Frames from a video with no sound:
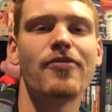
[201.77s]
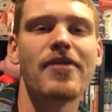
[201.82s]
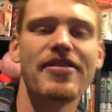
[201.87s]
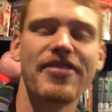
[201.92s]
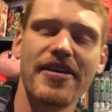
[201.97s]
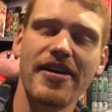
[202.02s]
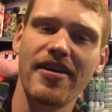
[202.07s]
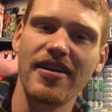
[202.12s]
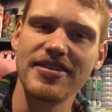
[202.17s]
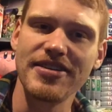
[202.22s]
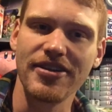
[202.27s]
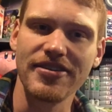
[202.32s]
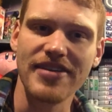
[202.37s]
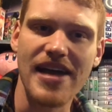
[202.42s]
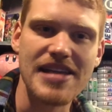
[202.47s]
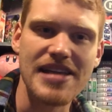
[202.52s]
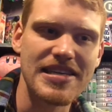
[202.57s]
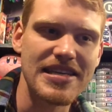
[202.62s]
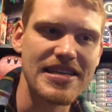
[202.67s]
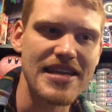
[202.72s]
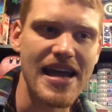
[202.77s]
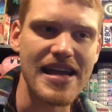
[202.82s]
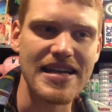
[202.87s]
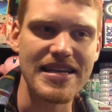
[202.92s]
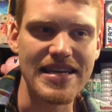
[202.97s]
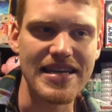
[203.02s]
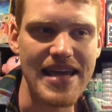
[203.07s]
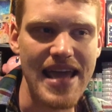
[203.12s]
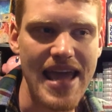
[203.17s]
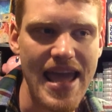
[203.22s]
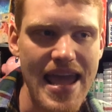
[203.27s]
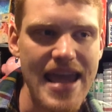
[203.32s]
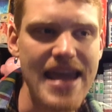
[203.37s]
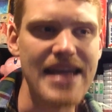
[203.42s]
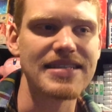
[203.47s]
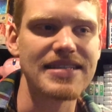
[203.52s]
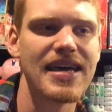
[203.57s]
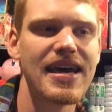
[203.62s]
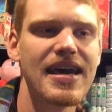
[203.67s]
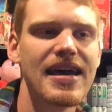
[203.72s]
It ran there until
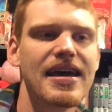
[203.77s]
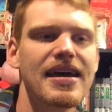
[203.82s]
1998.